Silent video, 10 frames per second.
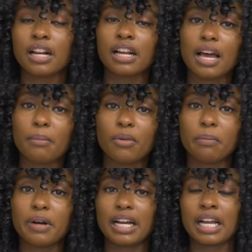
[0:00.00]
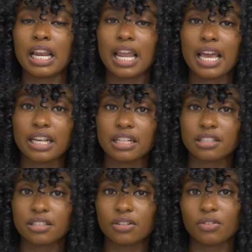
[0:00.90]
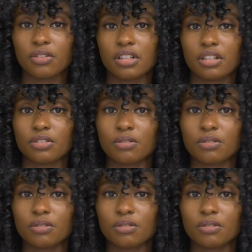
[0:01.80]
glam up her clients and all that.